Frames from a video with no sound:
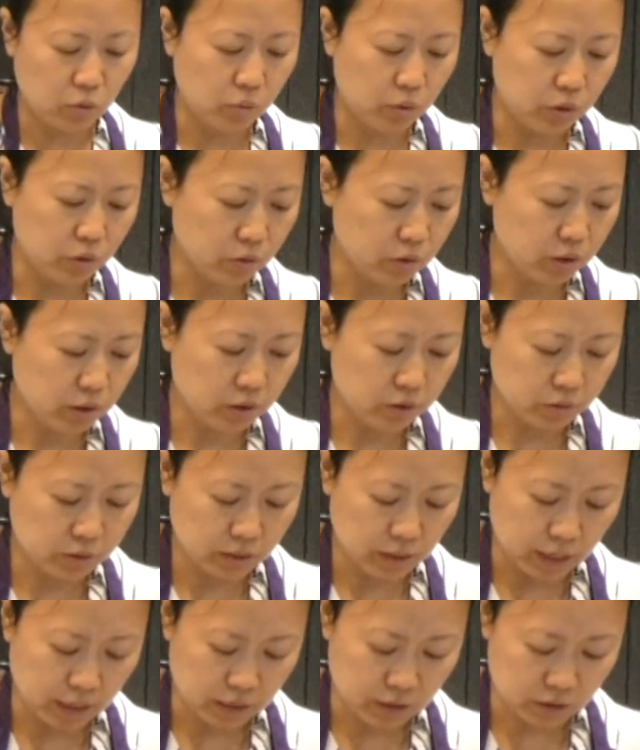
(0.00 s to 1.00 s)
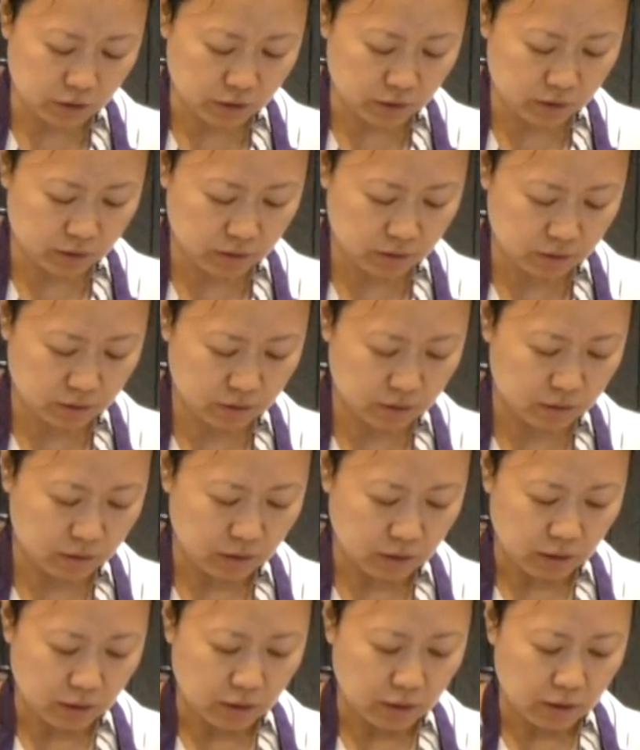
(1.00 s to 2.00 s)
don't close the edges.
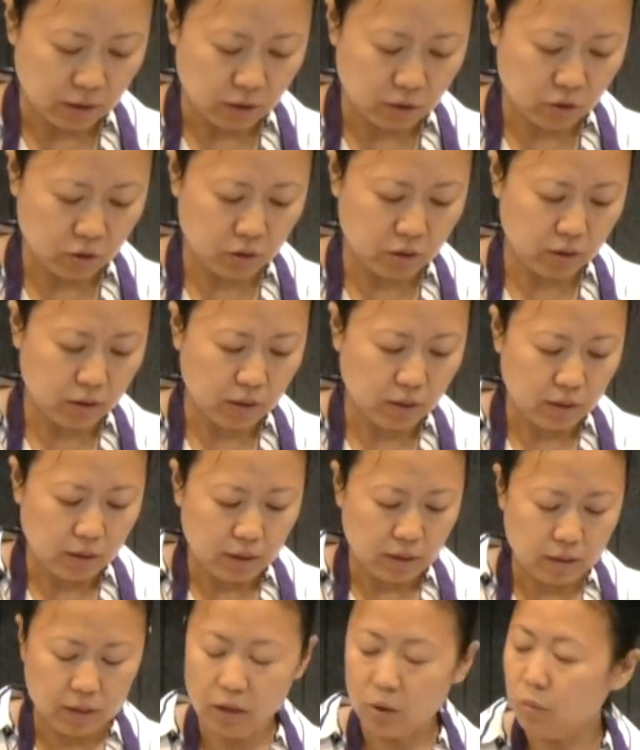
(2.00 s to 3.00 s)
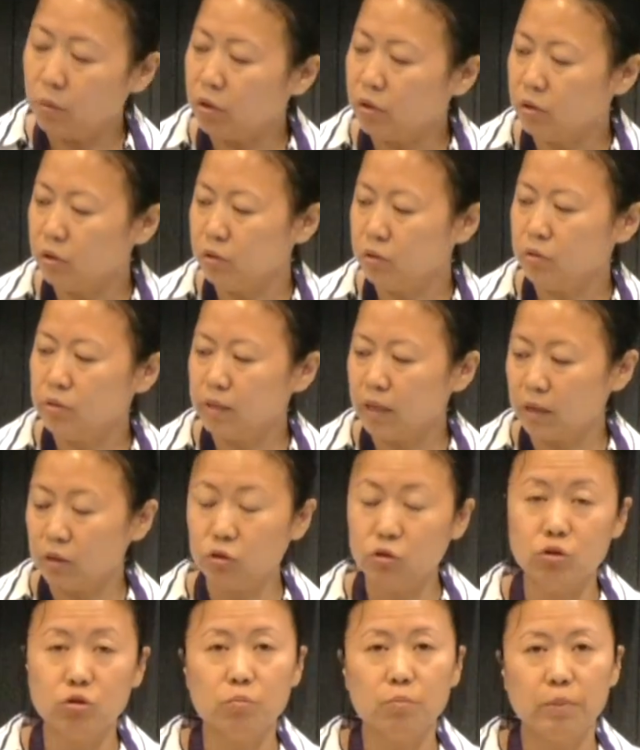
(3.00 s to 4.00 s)
Now we're gonna use that
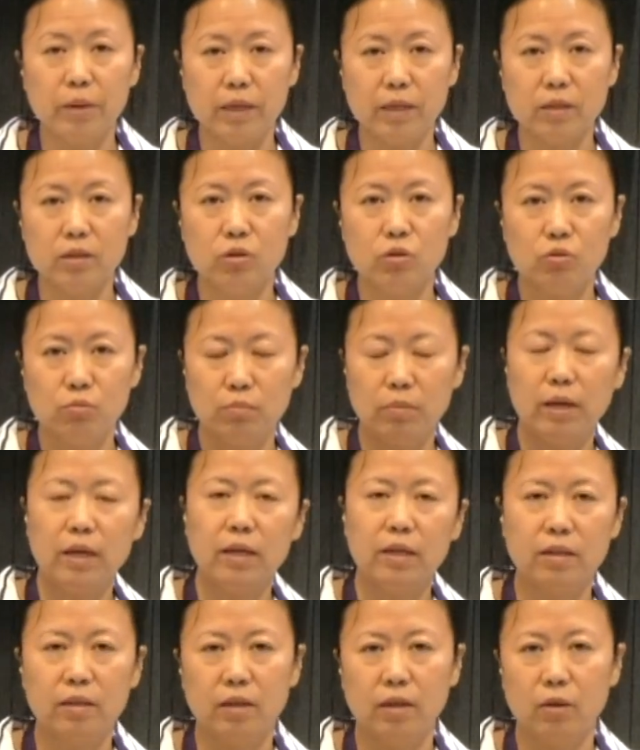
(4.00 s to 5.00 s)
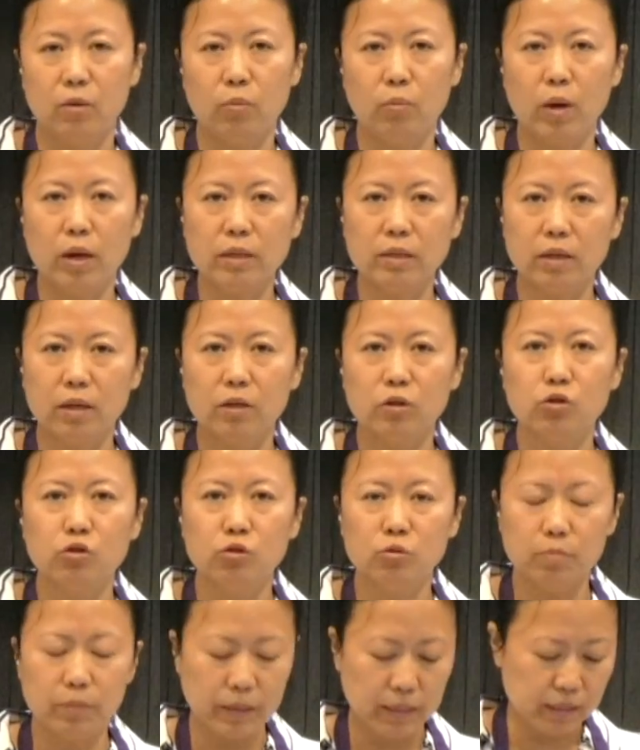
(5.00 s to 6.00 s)
soup base to make the wonton
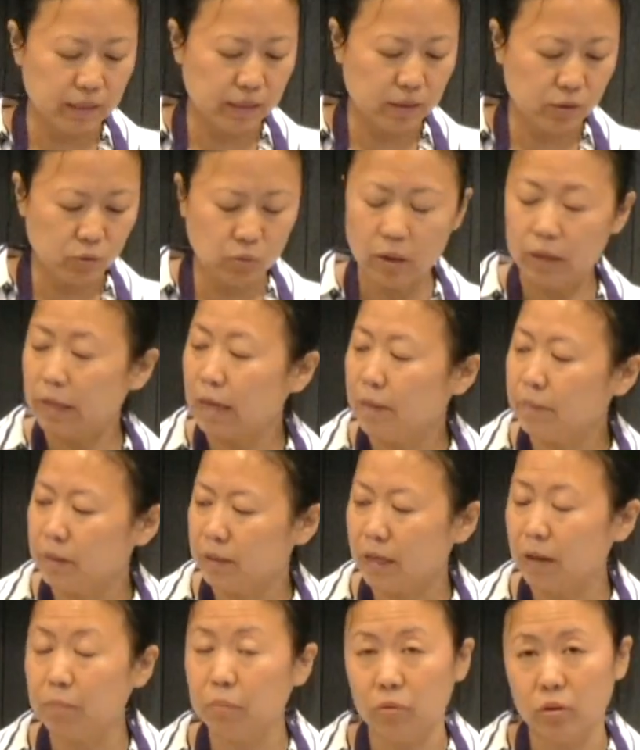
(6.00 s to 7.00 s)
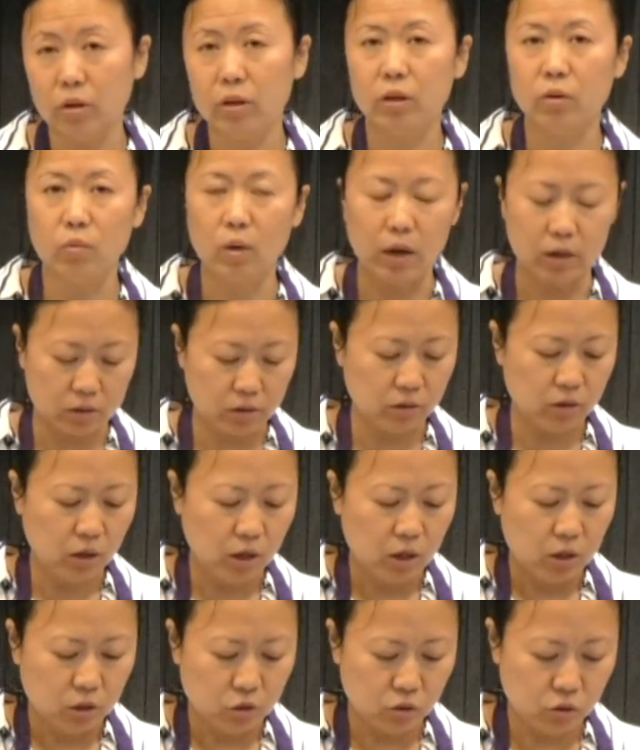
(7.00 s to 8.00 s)
soup base as well. I mean that boiling water.
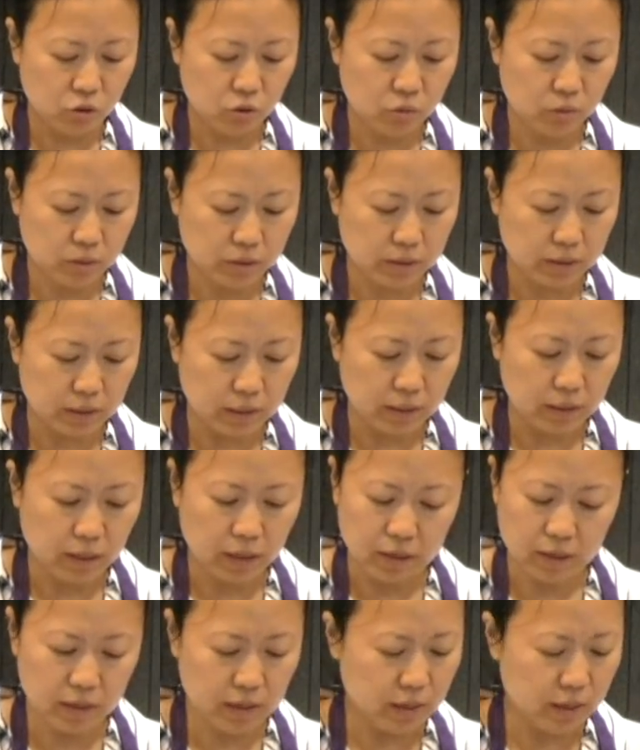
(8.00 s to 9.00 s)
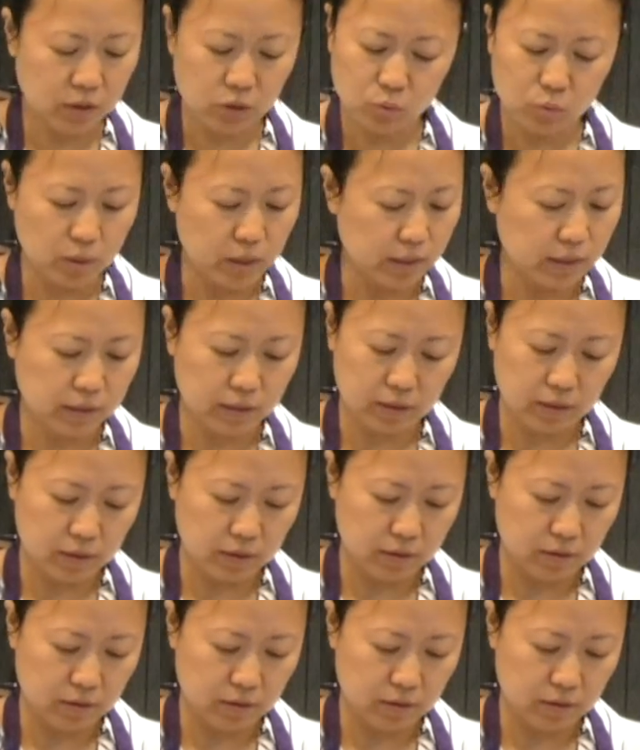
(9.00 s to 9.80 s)
So you will see, nothing gets wasted.